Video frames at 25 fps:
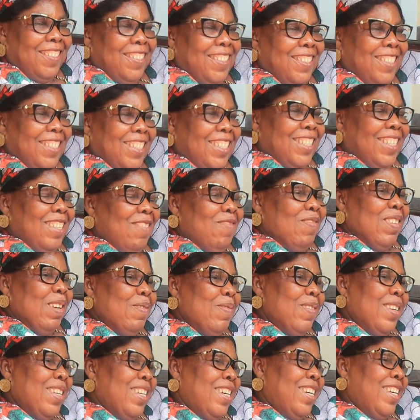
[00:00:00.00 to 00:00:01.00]
Bye. -bye.
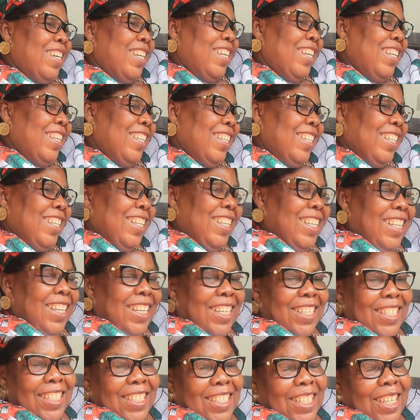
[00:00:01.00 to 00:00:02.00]

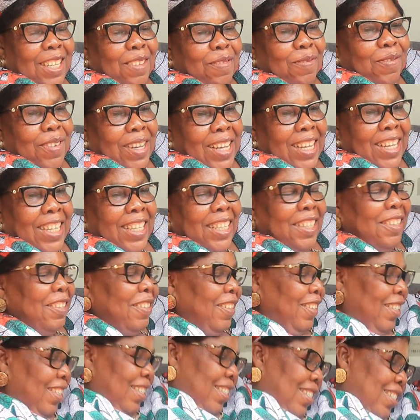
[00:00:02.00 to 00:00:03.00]
Mm, Stay fine.
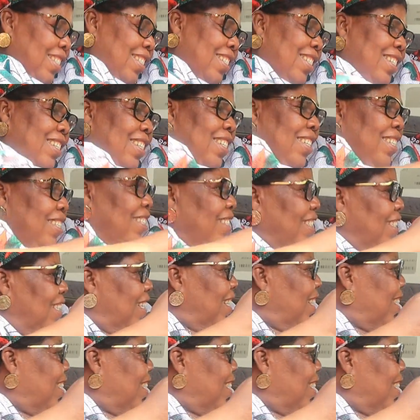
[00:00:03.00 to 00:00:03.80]
Thank you